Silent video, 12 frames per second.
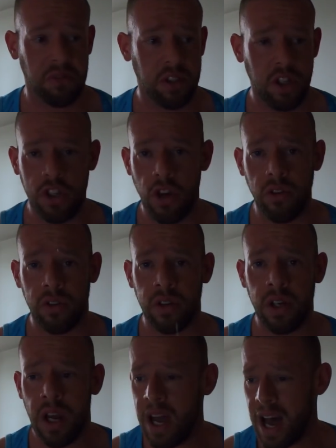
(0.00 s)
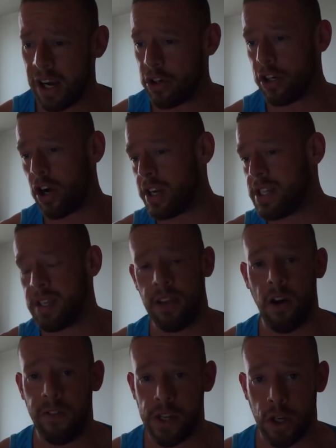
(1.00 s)
you're done. I could have gone into the
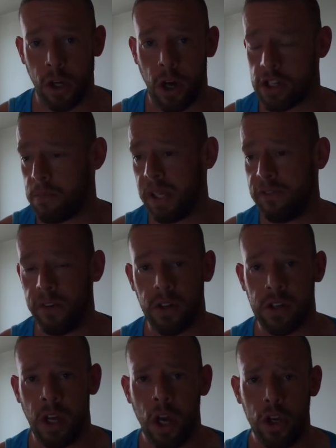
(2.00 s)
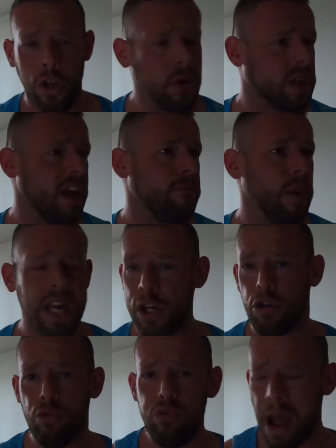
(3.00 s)
office and caused a big fuss. You give me
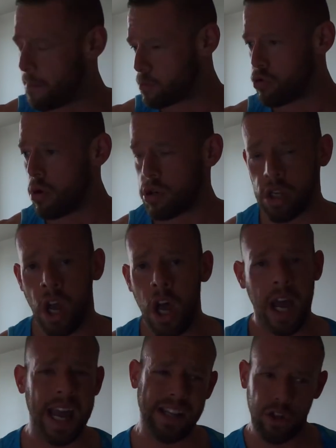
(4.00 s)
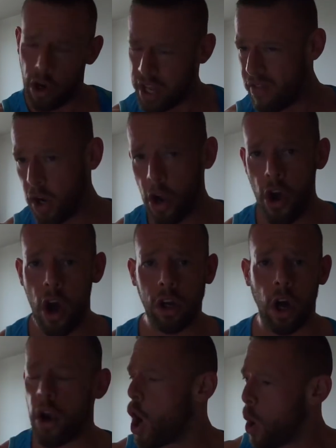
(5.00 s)
crap trucks. It's not even got an
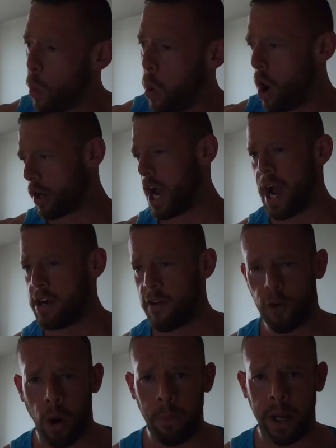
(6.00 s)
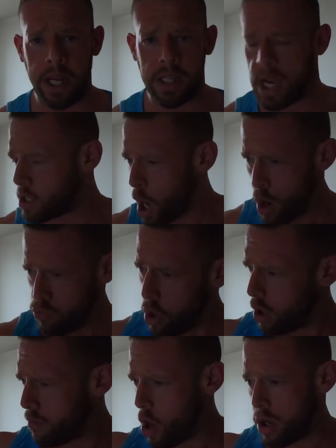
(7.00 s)
aircon. What kind of company is this?
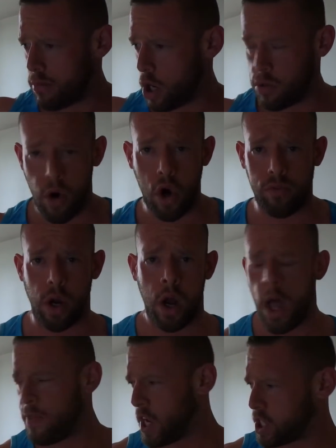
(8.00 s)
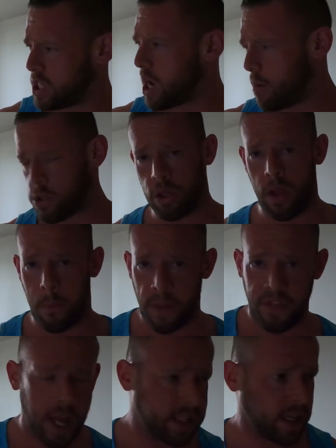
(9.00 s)
Run, run, run, run, run. This is absolutely
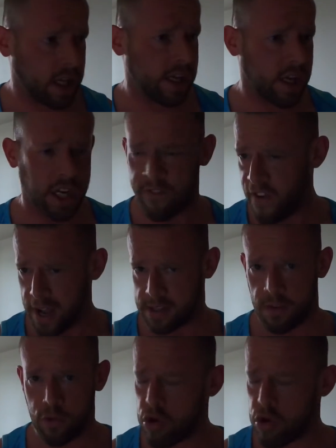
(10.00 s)
pathetic. It's a defective